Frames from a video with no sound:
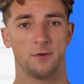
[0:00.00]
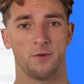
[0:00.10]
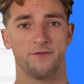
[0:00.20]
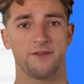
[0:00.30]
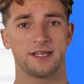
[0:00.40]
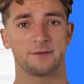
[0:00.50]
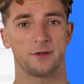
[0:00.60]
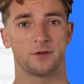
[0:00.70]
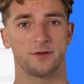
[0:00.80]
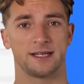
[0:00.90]
with
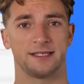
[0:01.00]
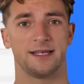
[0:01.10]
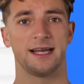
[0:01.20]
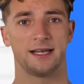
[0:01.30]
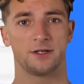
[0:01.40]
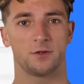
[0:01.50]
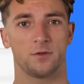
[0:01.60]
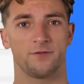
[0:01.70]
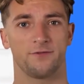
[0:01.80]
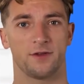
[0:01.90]
Facebook Leads and
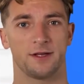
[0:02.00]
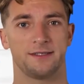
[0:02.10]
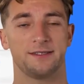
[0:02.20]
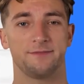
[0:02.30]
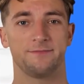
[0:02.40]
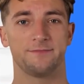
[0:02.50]
Google Forms.